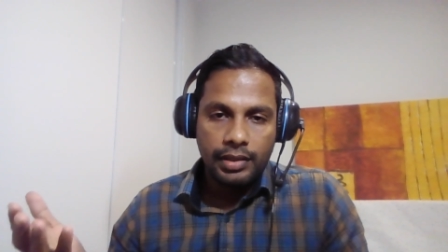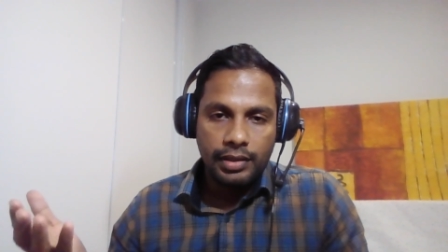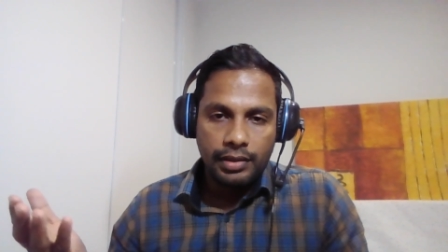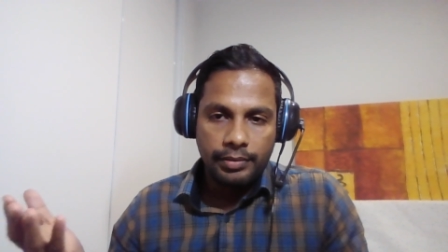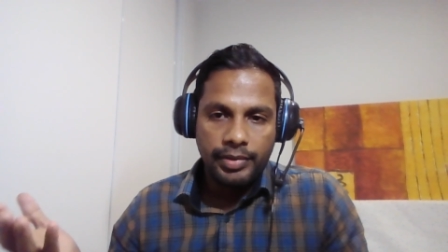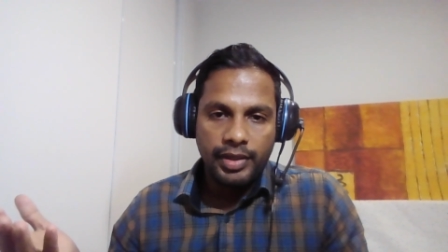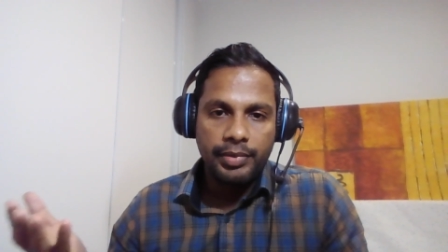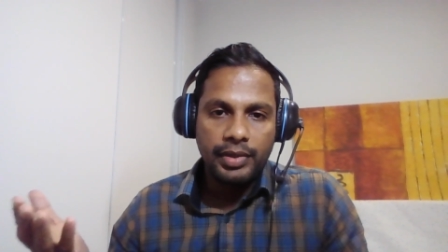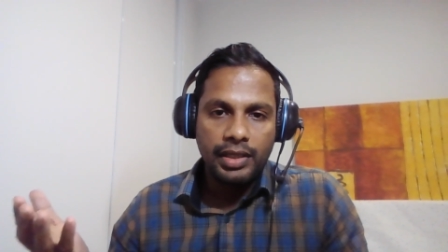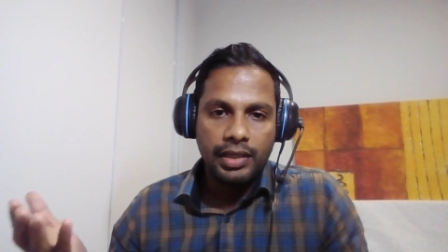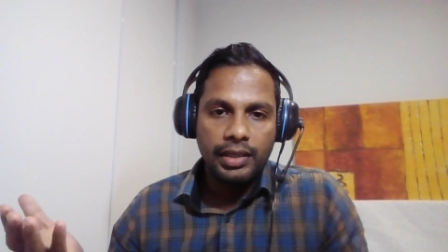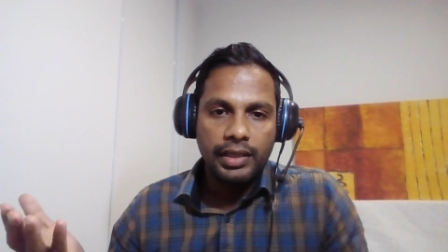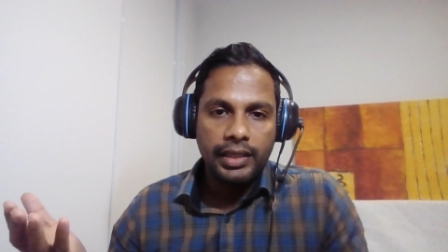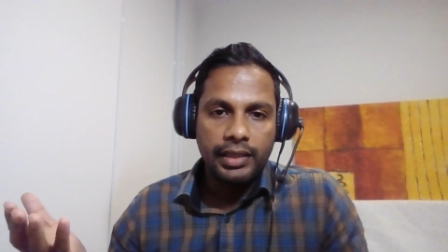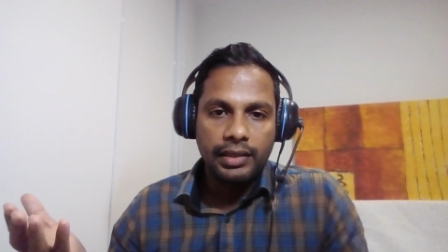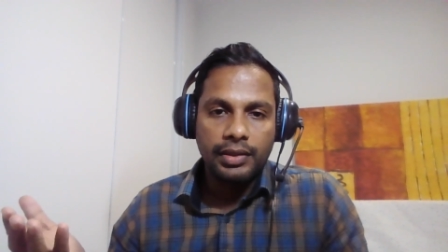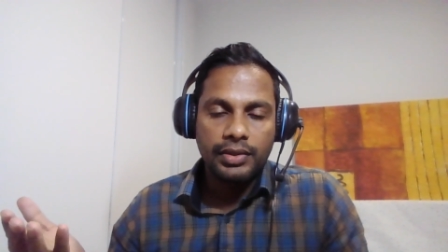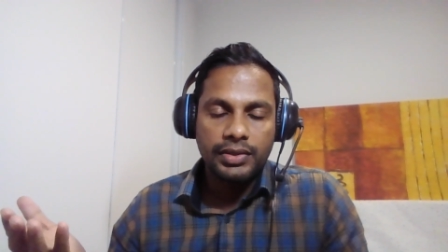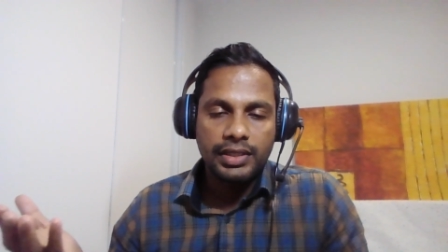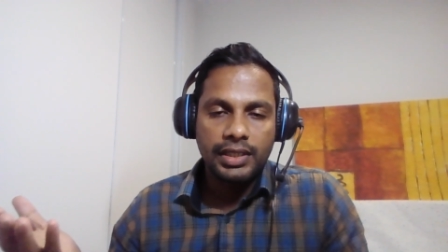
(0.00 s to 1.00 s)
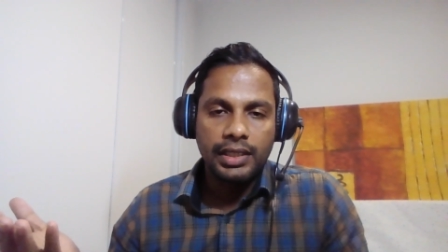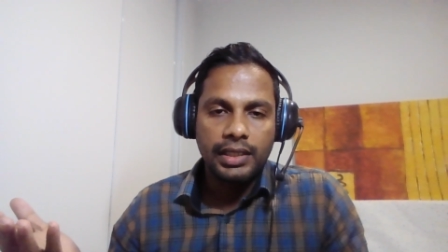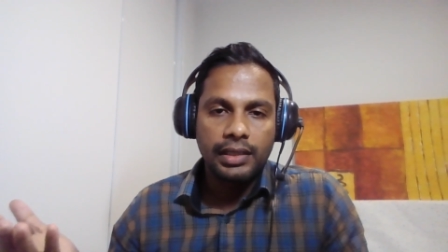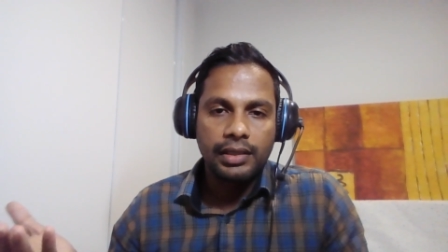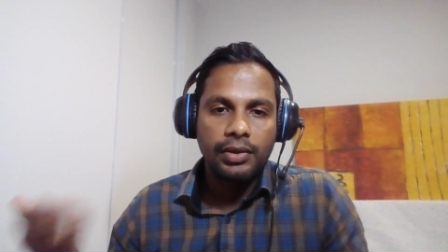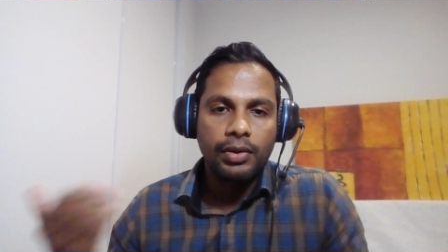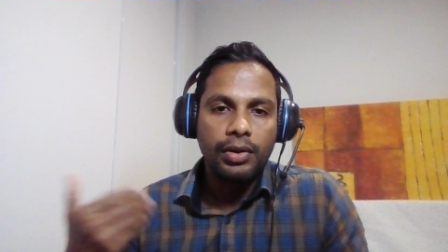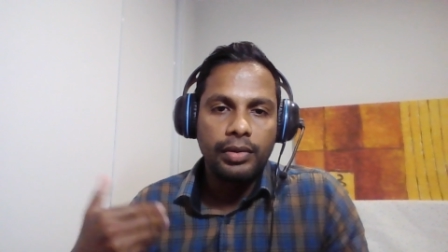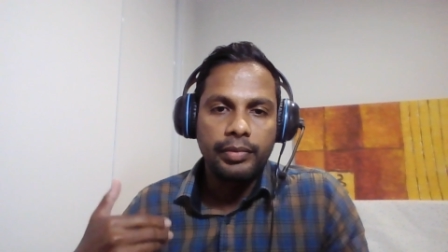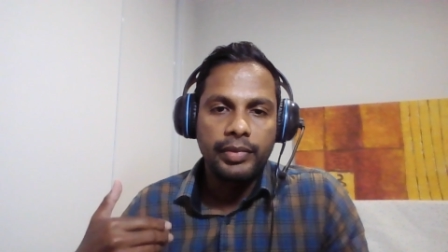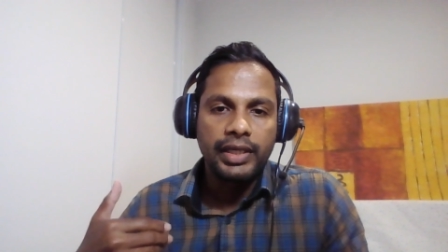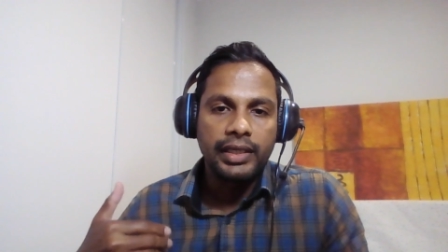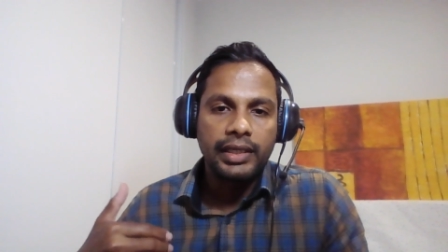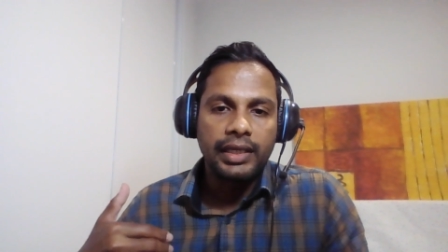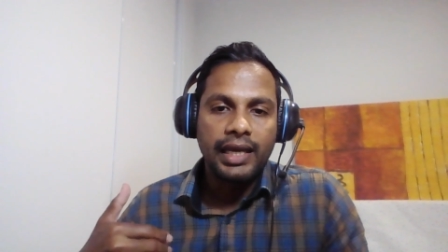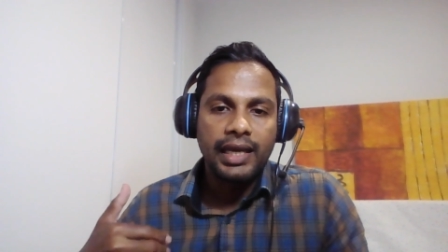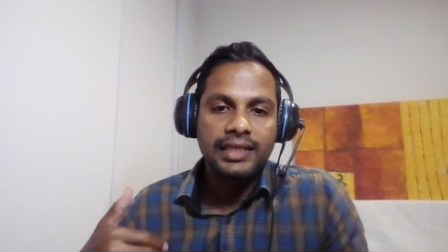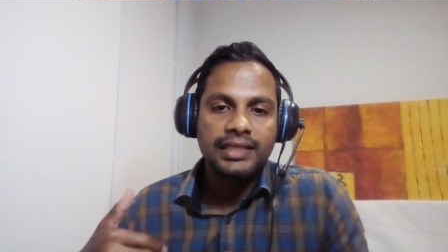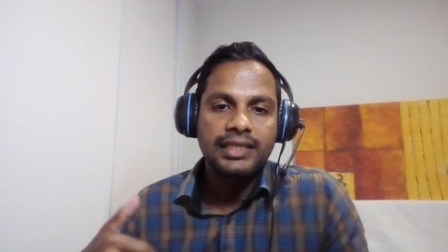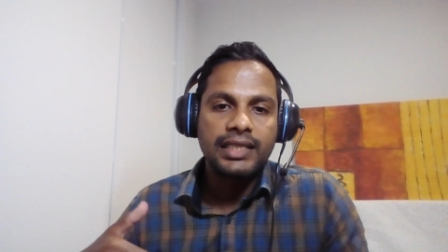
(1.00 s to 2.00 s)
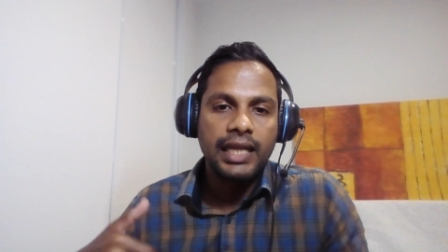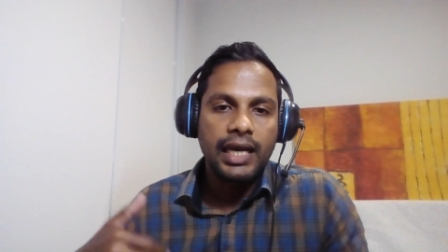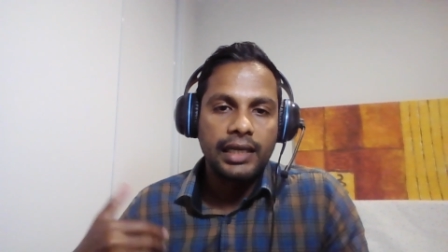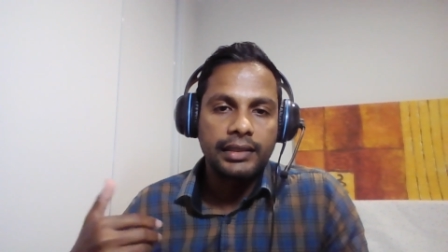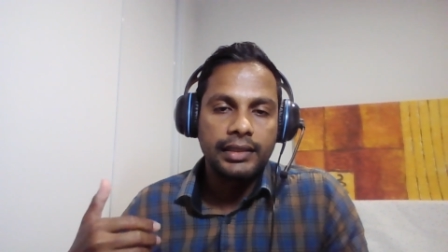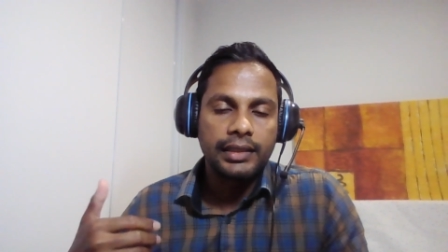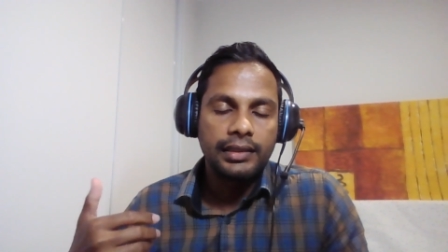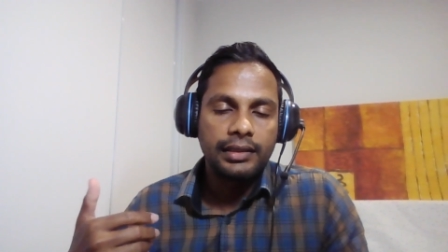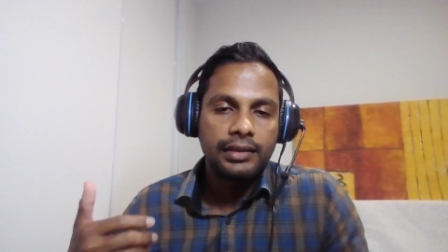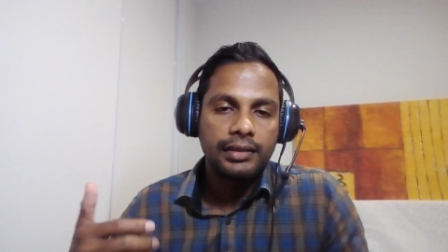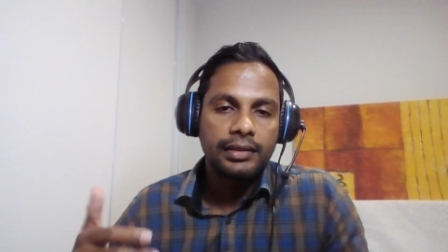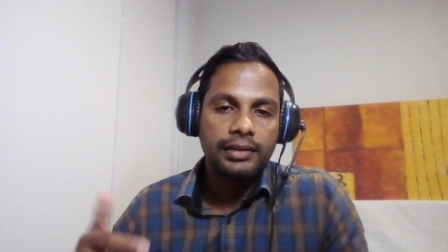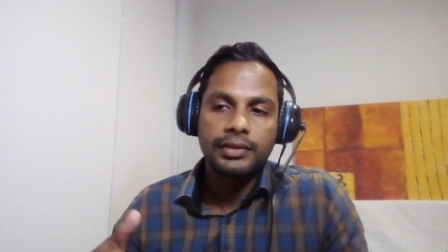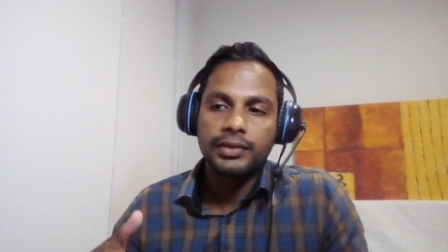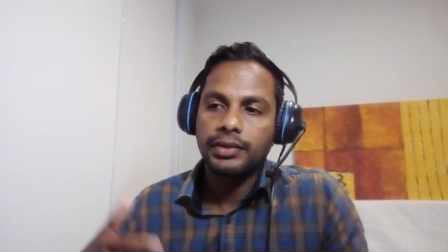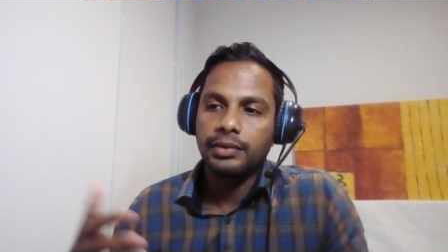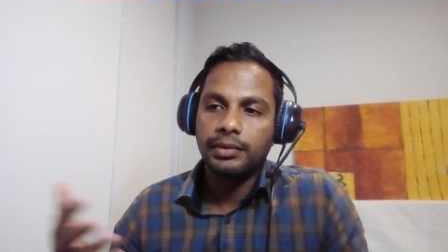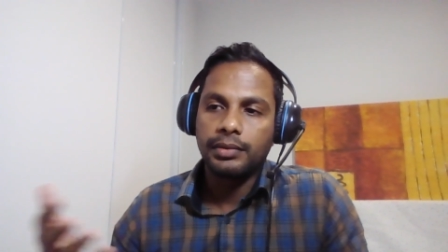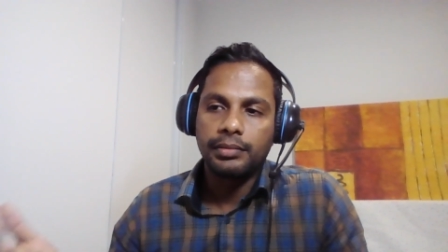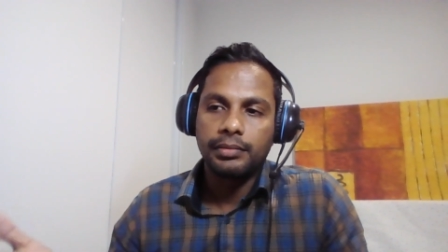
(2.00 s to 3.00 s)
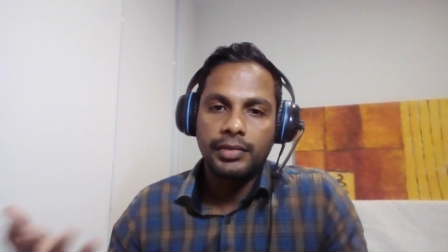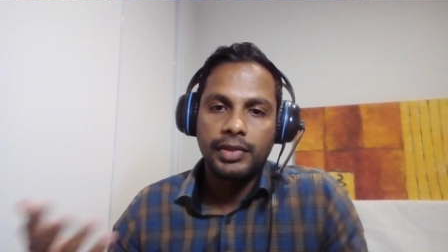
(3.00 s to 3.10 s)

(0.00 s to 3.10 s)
people in Australia call me as Nathan. So